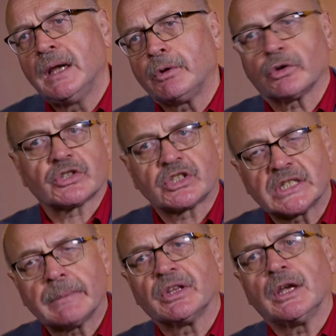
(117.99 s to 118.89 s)
We can also see
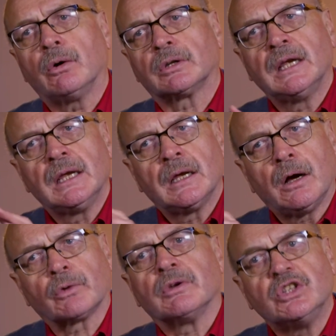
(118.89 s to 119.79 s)
some of the
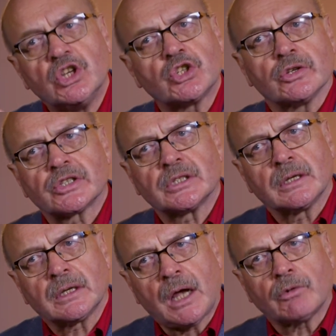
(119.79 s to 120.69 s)
older Indigenous
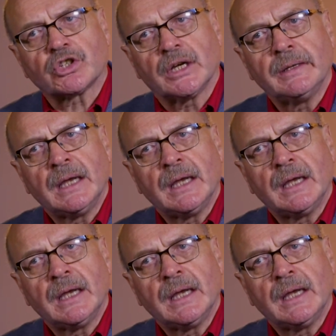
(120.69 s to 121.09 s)
culture